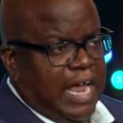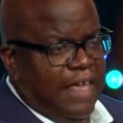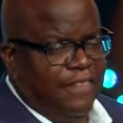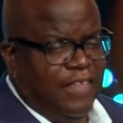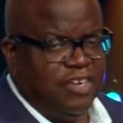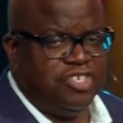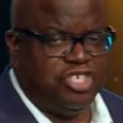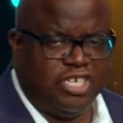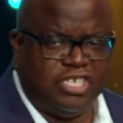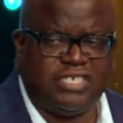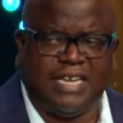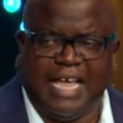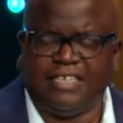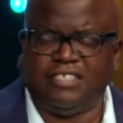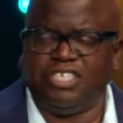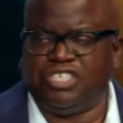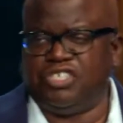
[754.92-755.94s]
And then just
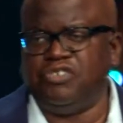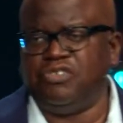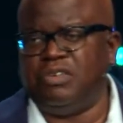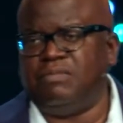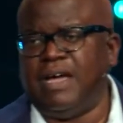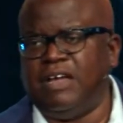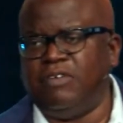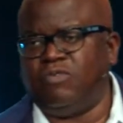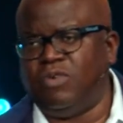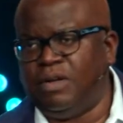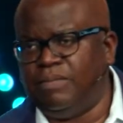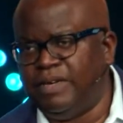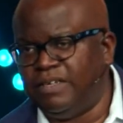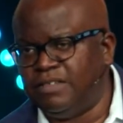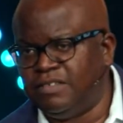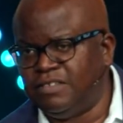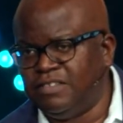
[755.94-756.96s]
like the Shunammite
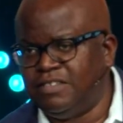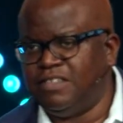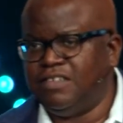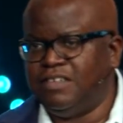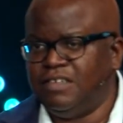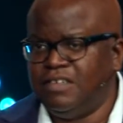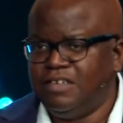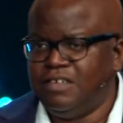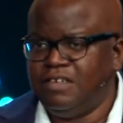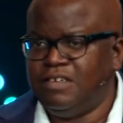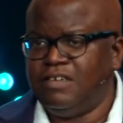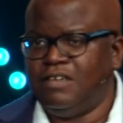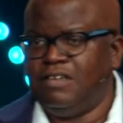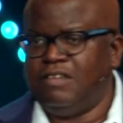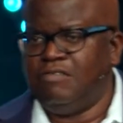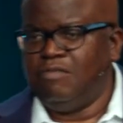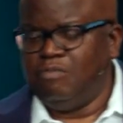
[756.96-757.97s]
woman,
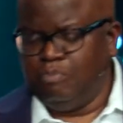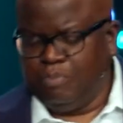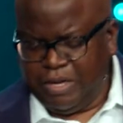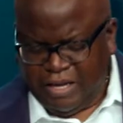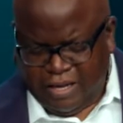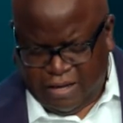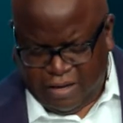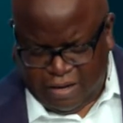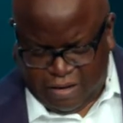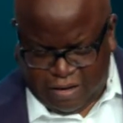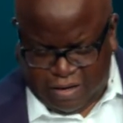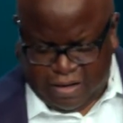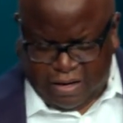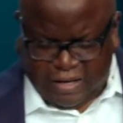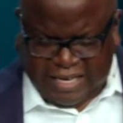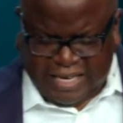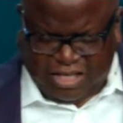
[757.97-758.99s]
be
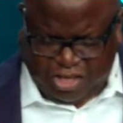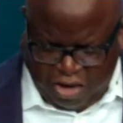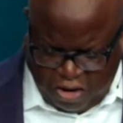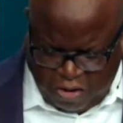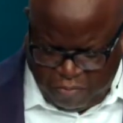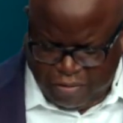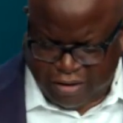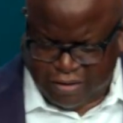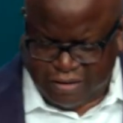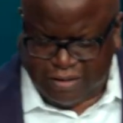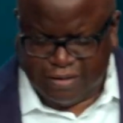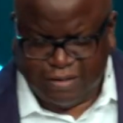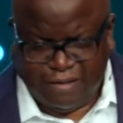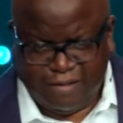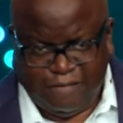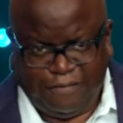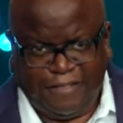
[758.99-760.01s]
determined
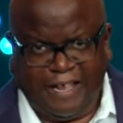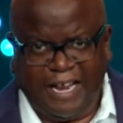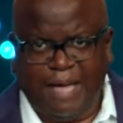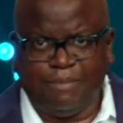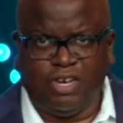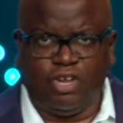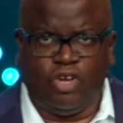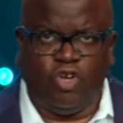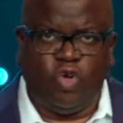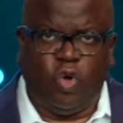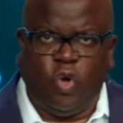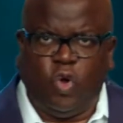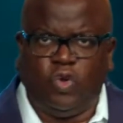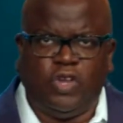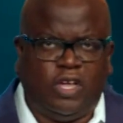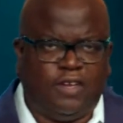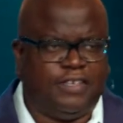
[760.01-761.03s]
that I'm going to
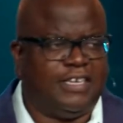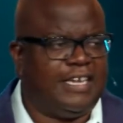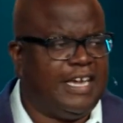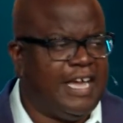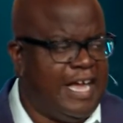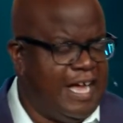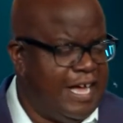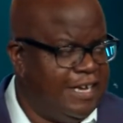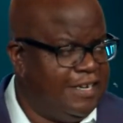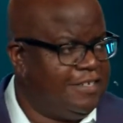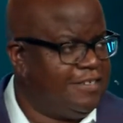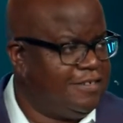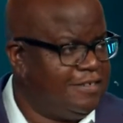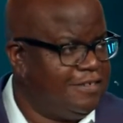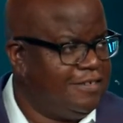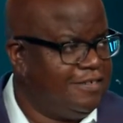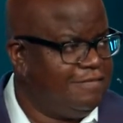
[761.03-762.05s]
hold on to God
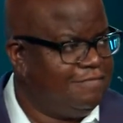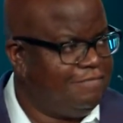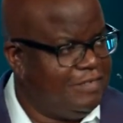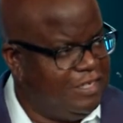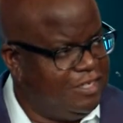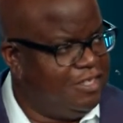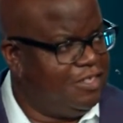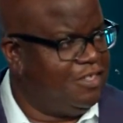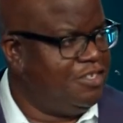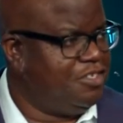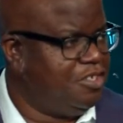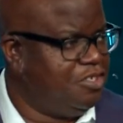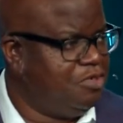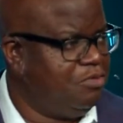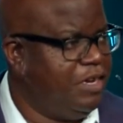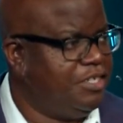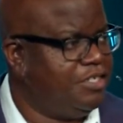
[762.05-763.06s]
until this
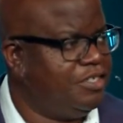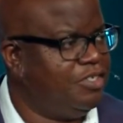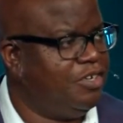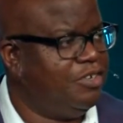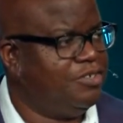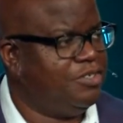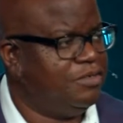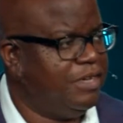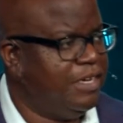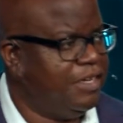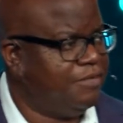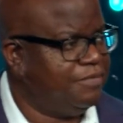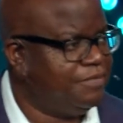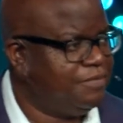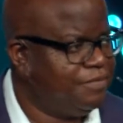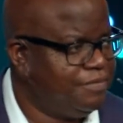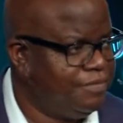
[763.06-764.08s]
situation turns around.
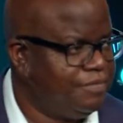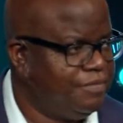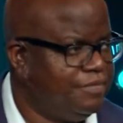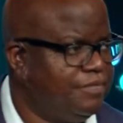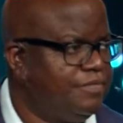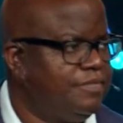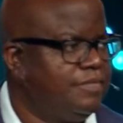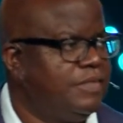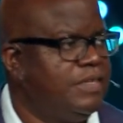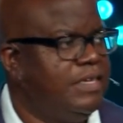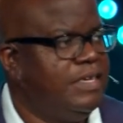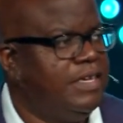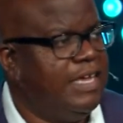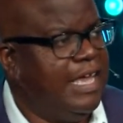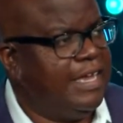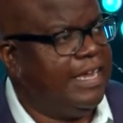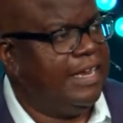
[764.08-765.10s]

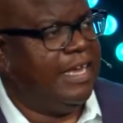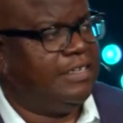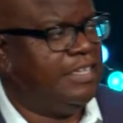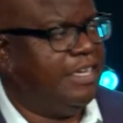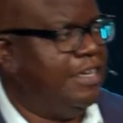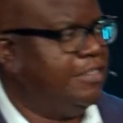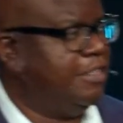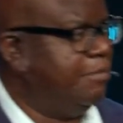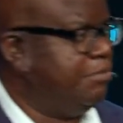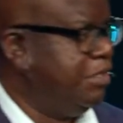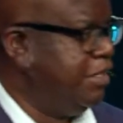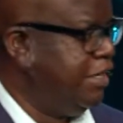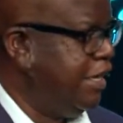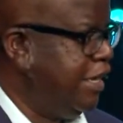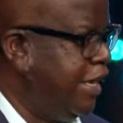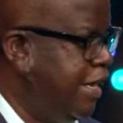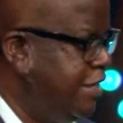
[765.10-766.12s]
And can I tell you something
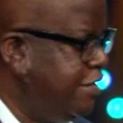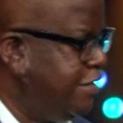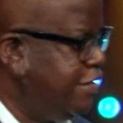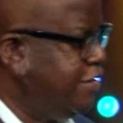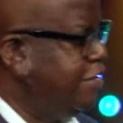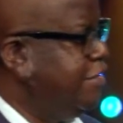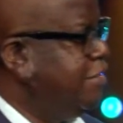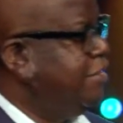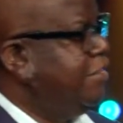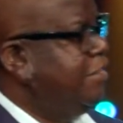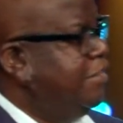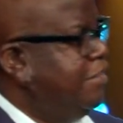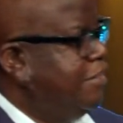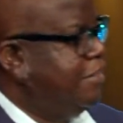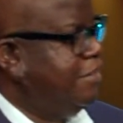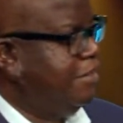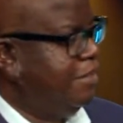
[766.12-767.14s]
today, guys?
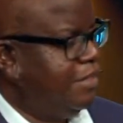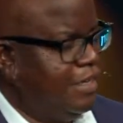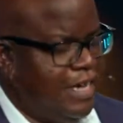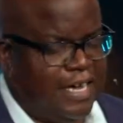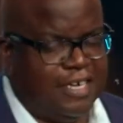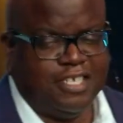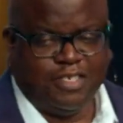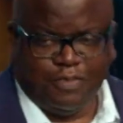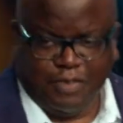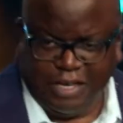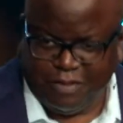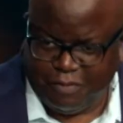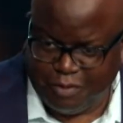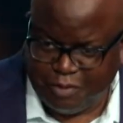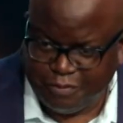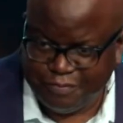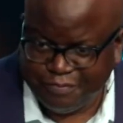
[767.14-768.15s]
God is
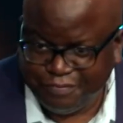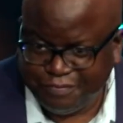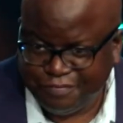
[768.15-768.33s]
faithful.